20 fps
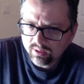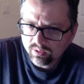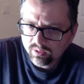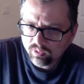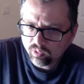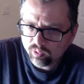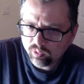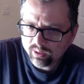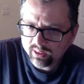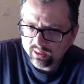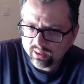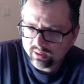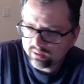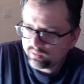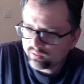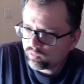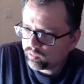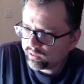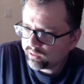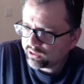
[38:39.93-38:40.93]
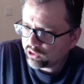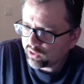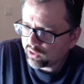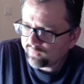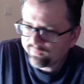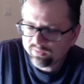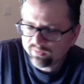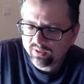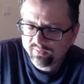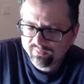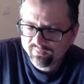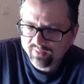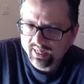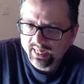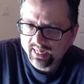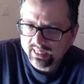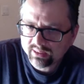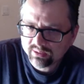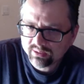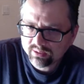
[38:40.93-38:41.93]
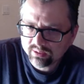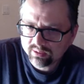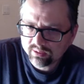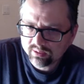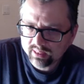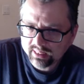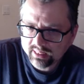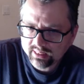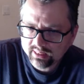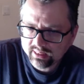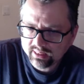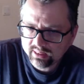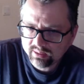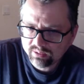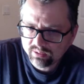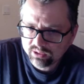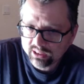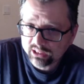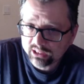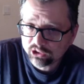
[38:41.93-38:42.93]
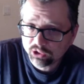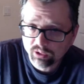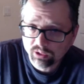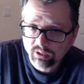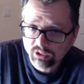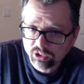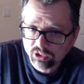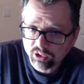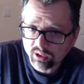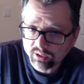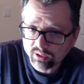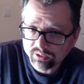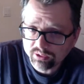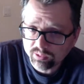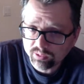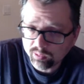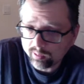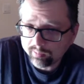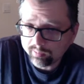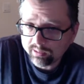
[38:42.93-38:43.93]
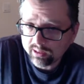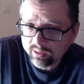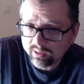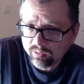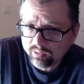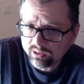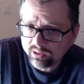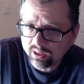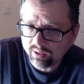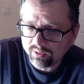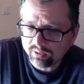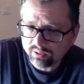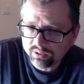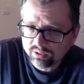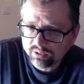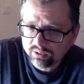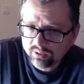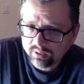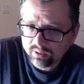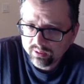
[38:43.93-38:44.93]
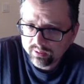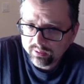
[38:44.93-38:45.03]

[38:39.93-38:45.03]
We know for a fact that he sexually assaults women. Like, we know this.